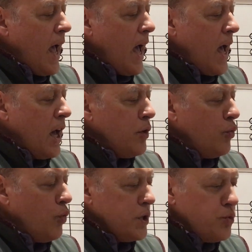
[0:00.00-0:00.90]
And
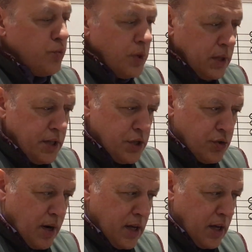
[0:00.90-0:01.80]
what's really
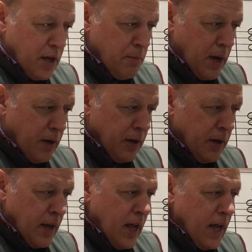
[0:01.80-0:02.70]
striking about it
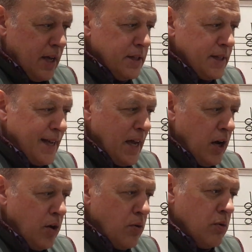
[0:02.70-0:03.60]
is
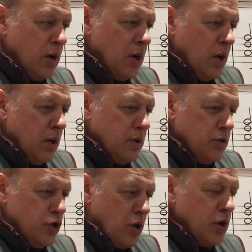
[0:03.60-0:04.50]
how
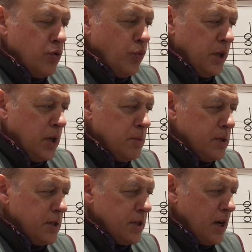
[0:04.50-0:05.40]
John Williams
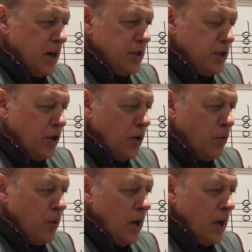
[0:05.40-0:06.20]
decides, you know,